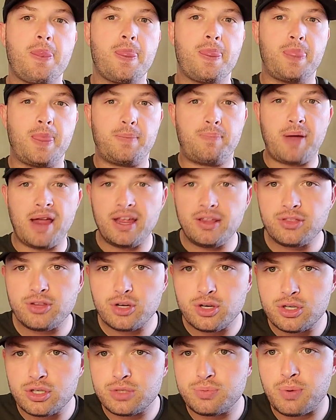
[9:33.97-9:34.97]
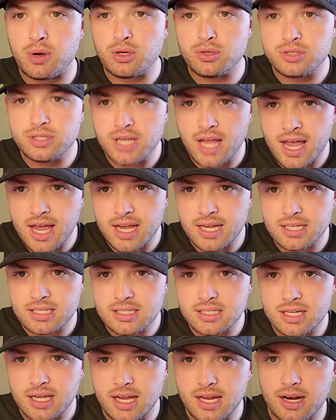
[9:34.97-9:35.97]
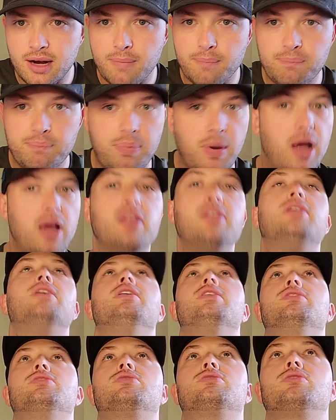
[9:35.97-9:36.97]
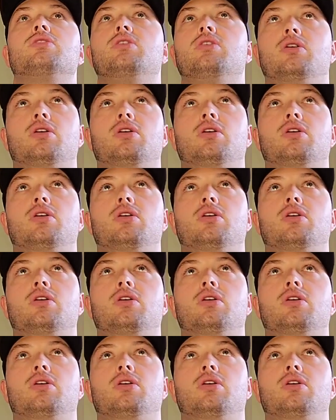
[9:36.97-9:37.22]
the Panthers possess in abundance